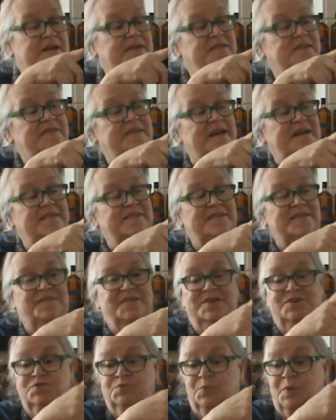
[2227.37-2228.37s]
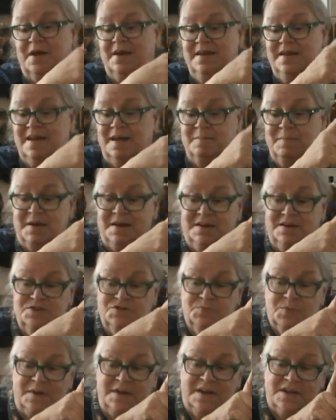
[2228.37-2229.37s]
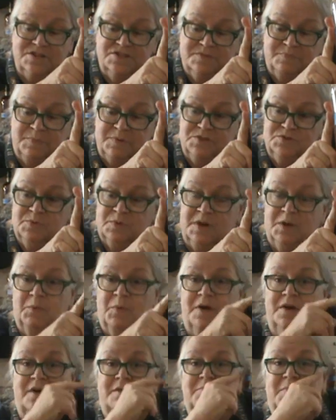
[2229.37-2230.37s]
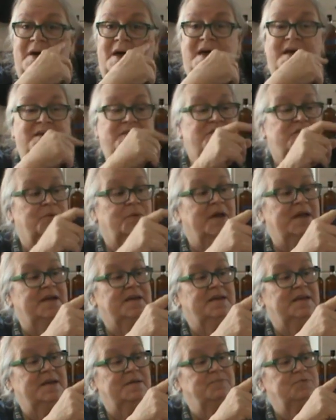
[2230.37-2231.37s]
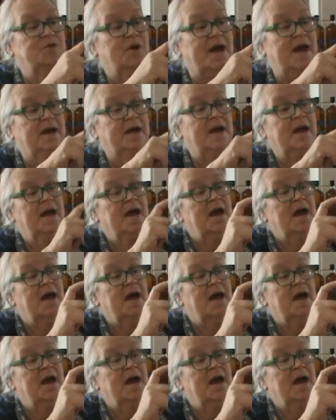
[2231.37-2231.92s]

This is ACV 20. I made it 20. I should put 21 on mine so I can keep track.